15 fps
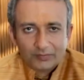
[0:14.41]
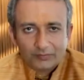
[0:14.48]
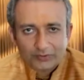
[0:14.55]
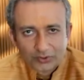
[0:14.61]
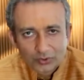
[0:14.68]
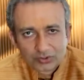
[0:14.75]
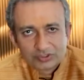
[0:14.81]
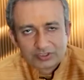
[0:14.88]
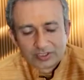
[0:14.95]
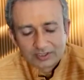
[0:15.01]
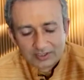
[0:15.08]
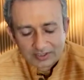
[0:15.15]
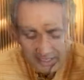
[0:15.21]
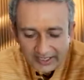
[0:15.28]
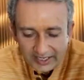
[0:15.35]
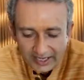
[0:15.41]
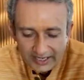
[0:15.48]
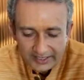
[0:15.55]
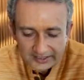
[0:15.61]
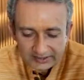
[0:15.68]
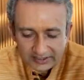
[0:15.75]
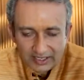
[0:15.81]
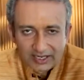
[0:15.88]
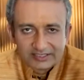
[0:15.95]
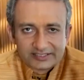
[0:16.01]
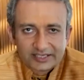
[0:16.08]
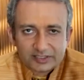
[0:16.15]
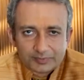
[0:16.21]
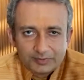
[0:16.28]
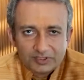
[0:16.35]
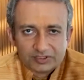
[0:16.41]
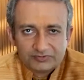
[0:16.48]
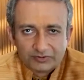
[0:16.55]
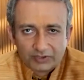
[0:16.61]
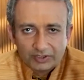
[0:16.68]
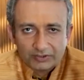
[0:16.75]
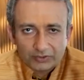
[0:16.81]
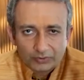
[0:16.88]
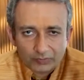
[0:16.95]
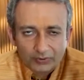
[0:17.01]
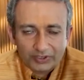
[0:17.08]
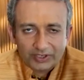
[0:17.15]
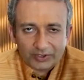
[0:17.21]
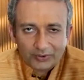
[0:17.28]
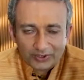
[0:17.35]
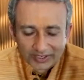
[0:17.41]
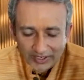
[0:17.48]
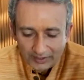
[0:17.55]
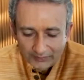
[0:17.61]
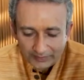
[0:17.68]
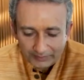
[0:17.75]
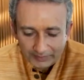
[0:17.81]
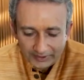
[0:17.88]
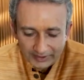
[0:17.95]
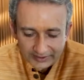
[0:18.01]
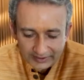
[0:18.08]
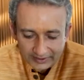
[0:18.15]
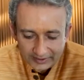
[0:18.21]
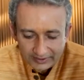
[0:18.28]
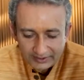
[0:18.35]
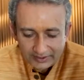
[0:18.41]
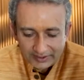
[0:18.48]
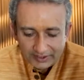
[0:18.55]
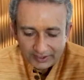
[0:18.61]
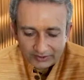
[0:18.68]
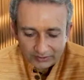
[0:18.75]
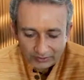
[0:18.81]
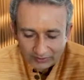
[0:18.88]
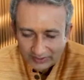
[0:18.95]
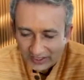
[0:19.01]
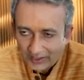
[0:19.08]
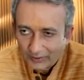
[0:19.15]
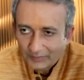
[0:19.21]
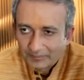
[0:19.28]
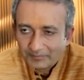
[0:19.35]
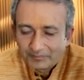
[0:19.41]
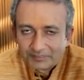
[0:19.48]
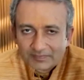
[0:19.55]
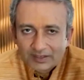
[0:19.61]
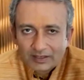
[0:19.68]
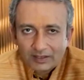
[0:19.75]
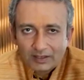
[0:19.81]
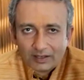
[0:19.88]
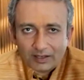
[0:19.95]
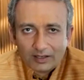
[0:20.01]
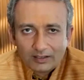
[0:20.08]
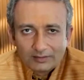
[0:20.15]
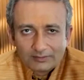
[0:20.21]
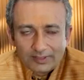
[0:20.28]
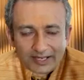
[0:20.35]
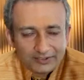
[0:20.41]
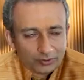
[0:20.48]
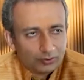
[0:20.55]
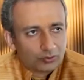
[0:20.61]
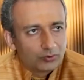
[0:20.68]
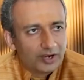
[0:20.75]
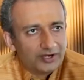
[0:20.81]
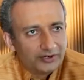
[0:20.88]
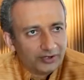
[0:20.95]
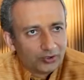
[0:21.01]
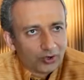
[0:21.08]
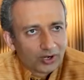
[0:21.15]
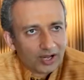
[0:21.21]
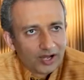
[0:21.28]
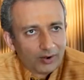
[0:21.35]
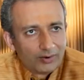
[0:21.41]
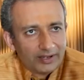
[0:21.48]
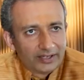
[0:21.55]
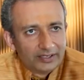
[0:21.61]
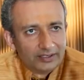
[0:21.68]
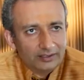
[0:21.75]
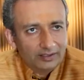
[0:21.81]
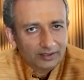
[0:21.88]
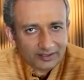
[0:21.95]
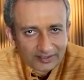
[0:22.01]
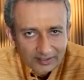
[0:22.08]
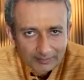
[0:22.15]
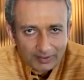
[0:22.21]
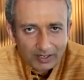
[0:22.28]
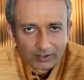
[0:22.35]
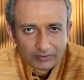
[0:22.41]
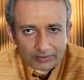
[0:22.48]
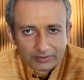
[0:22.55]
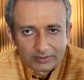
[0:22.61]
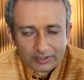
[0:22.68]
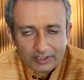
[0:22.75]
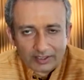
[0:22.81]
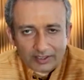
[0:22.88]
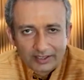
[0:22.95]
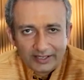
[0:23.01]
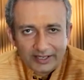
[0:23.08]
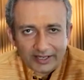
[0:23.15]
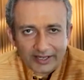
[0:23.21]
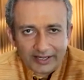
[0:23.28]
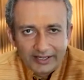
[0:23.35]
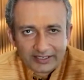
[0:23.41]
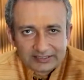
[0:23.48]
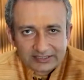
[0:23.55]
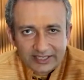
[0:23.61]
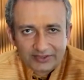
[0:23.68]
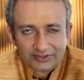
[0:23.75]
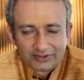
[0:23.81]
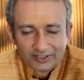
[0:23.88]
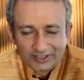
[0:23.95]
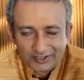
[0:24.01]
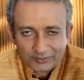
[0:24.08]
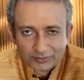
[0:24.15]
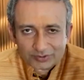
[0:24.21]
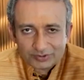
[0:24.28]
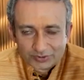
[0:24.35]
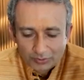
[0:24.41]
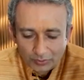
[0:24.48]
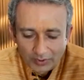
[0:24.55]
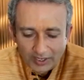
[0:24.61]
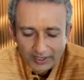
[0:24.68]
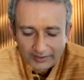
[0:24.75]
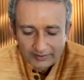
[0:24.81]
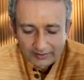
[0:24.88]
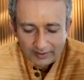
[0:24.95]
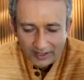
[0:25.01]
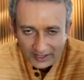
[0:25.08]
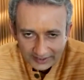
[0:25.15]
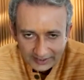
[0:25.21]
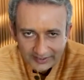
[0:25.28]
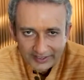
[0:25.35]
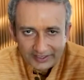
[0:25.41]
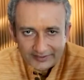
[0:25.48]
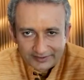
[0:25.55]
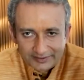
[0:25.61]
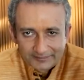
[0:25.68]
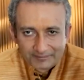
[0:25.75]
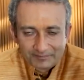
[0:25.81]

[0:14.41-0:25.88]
We used AIS Glasxperts for a new boutique hotel we built in Gurgaon. I don't quite recall how I learnt about AIS. I think it was through our architect.